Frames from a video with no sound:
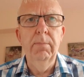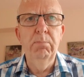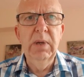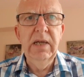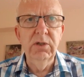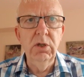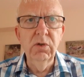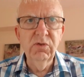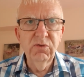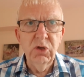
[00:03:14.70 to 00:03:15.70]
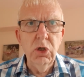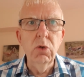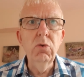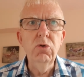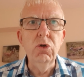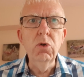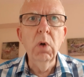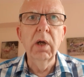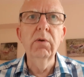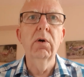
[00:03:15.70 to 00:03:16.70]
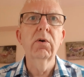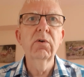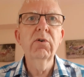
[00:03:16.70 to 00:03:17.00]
bad news for you. You are not